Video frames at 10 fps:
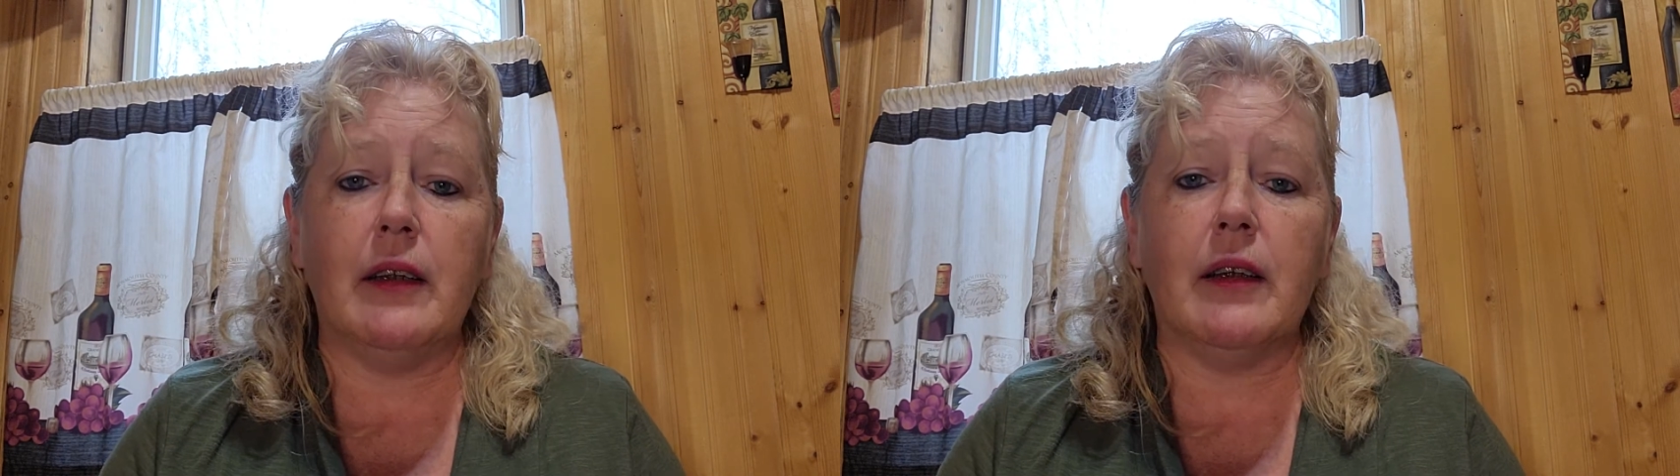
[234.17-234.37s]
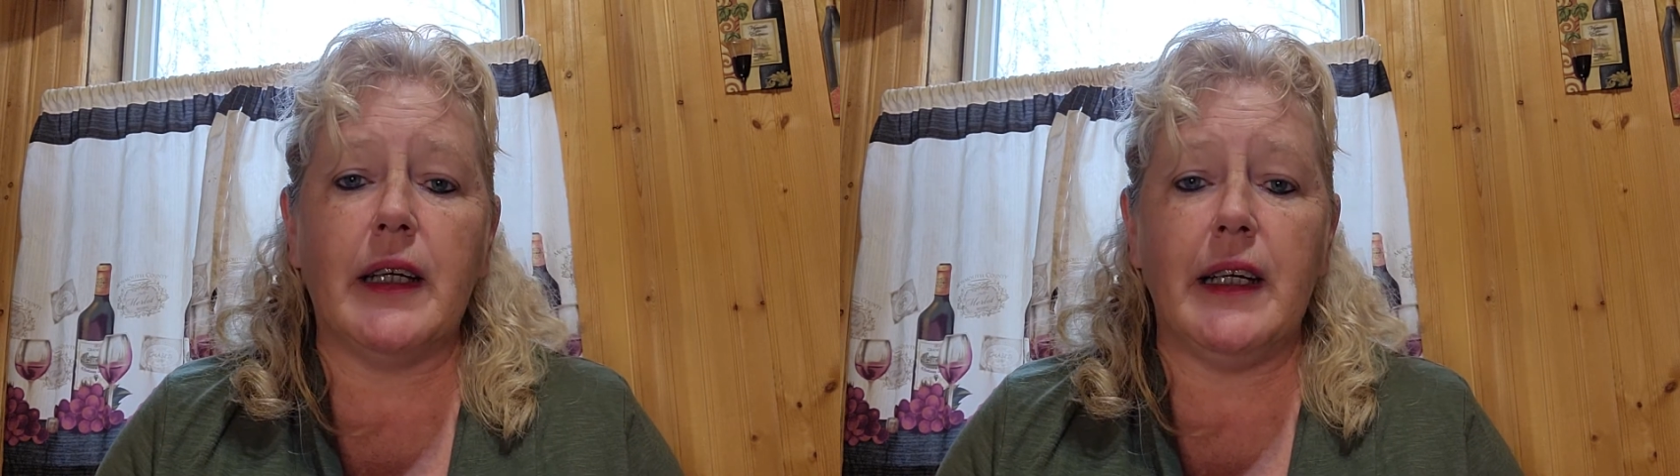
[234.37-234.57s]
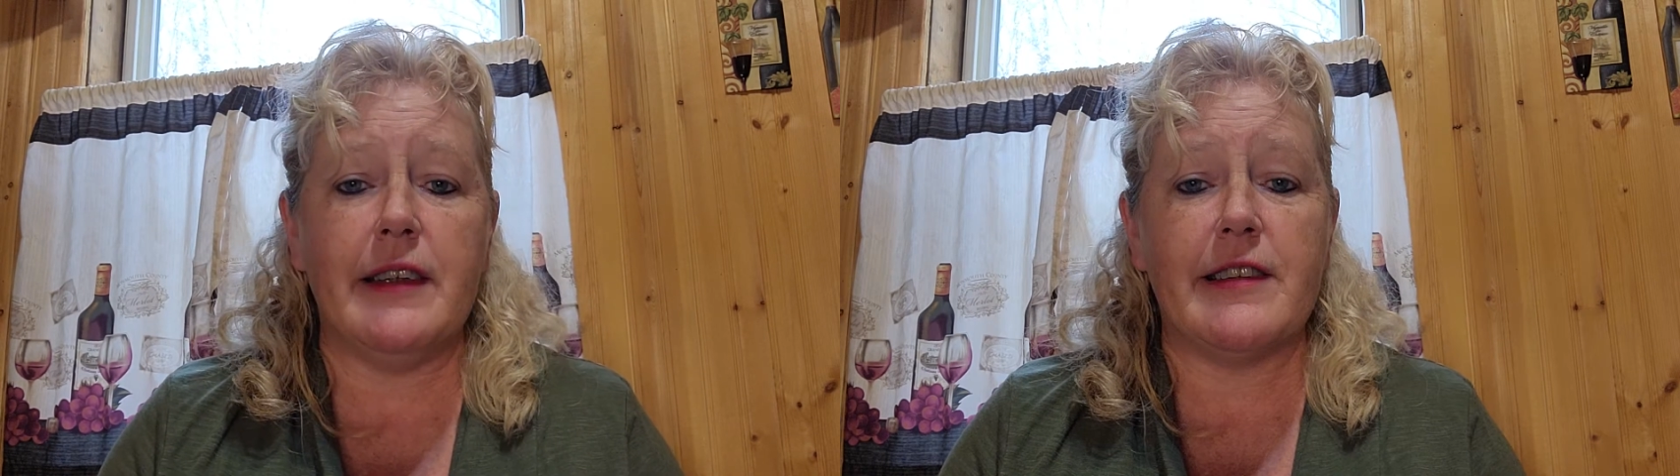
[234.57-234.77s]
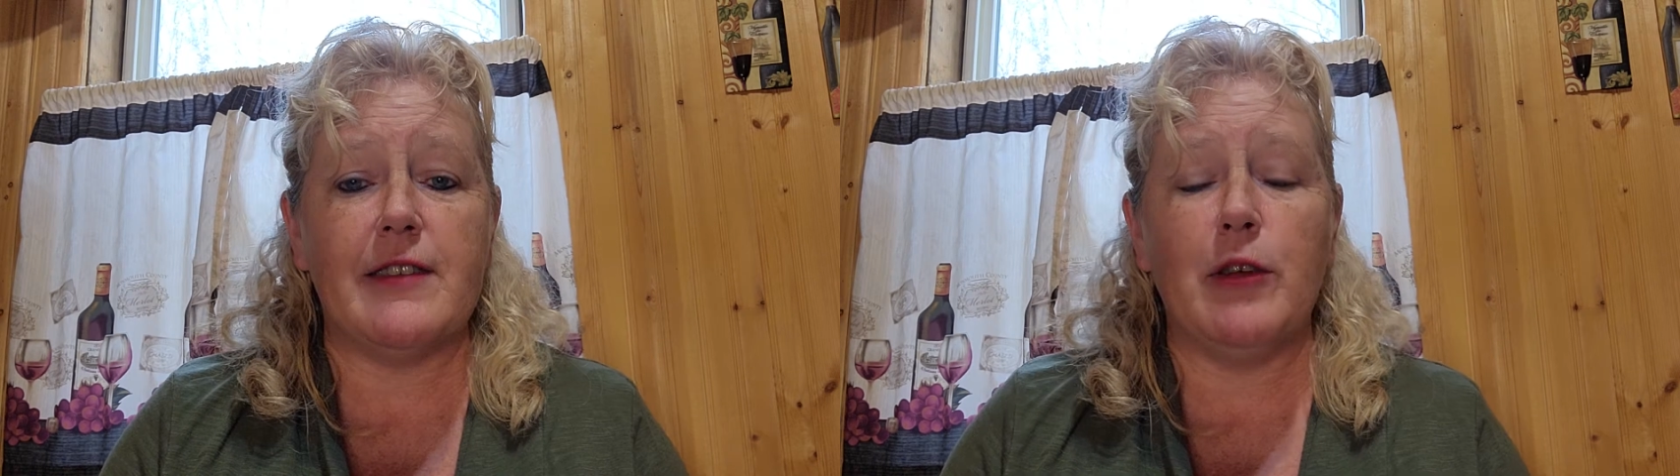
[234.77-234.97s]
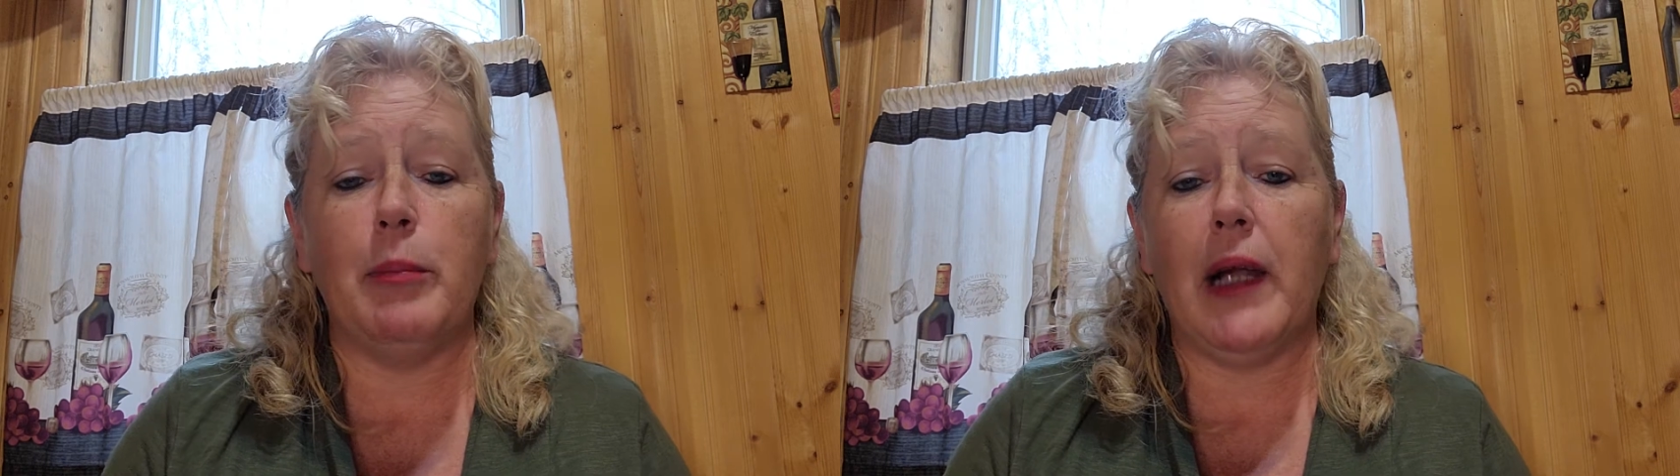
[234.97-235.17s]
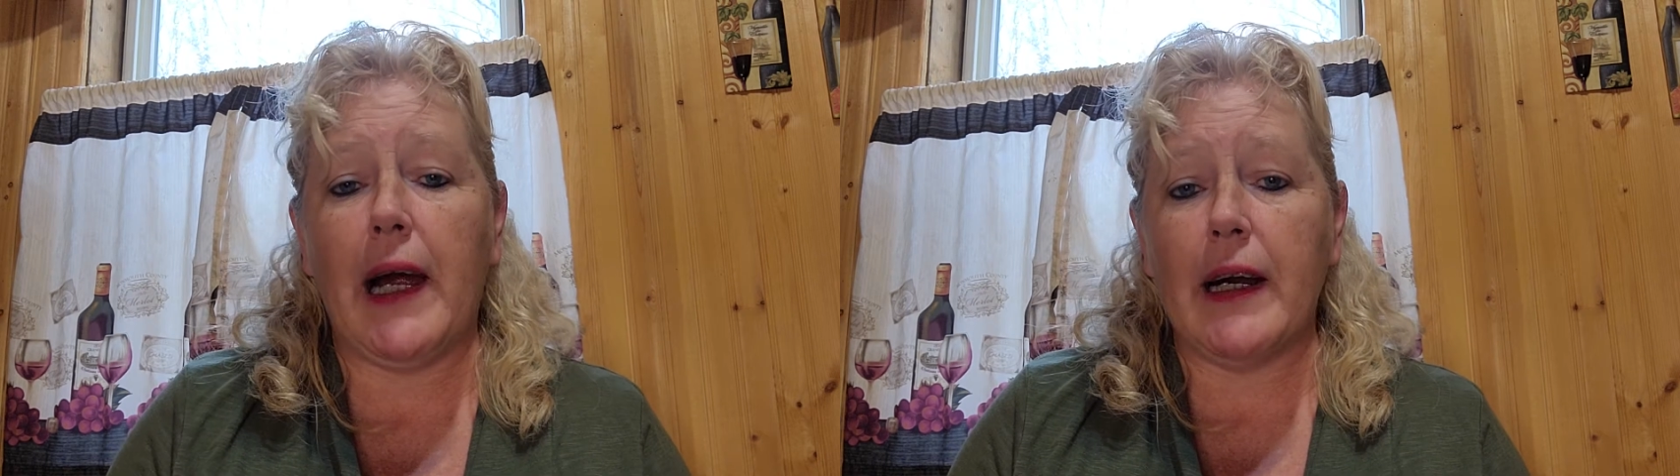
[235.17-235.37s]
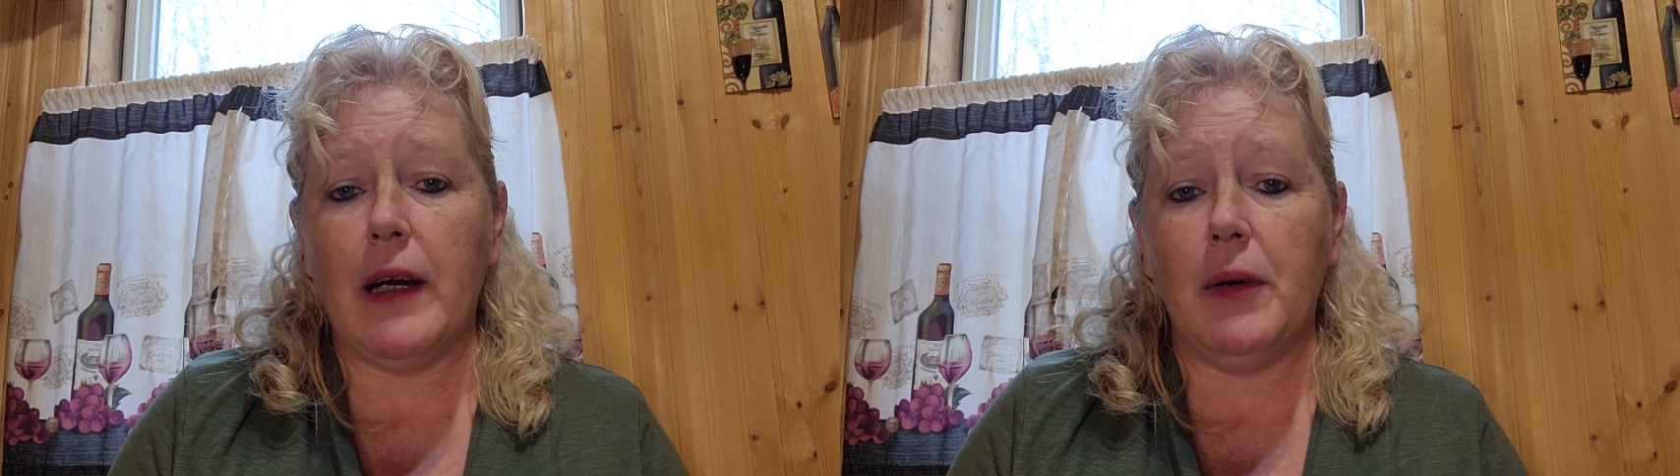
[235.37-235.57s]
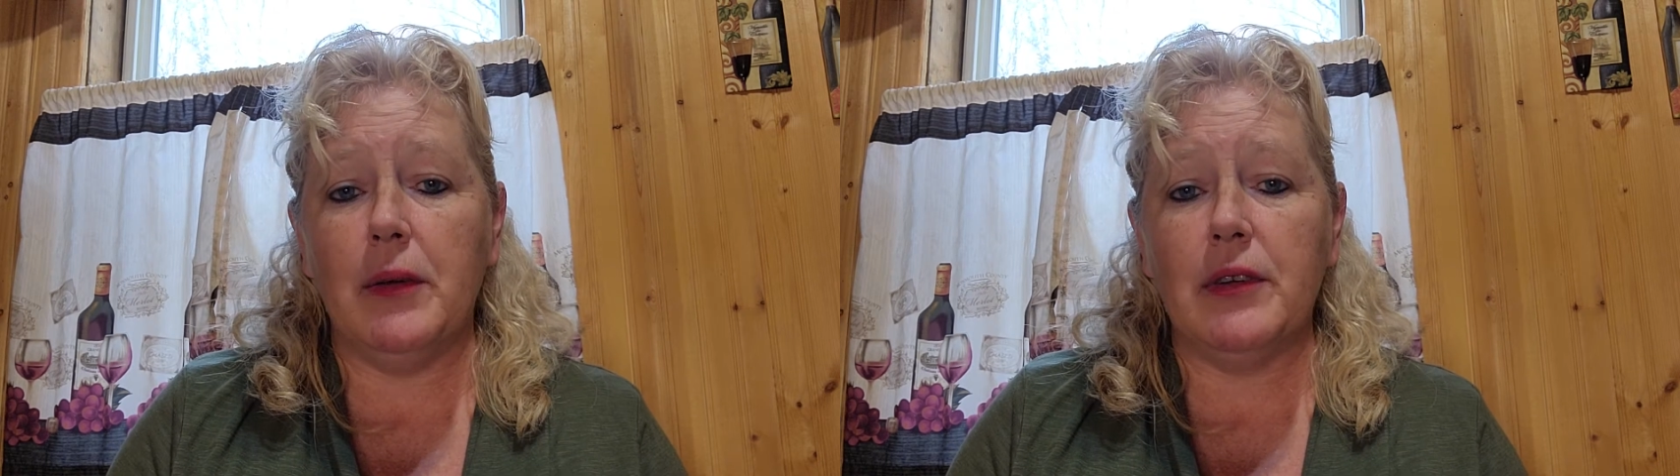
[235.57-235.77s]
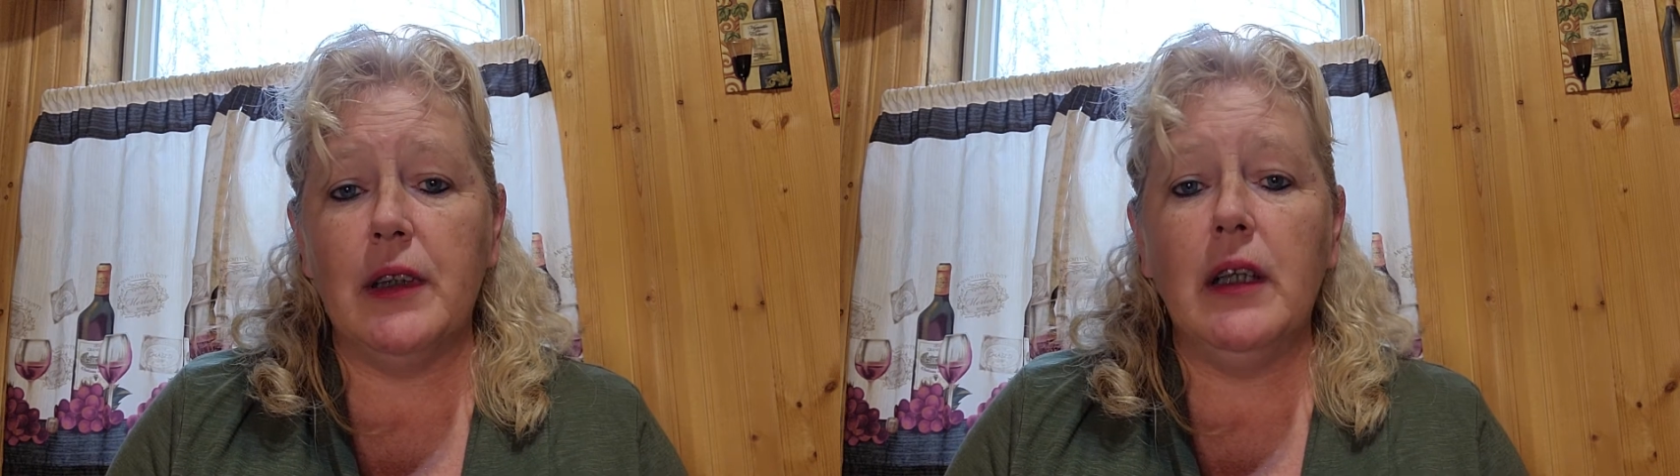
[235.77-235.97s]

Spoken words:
the case of a blackout,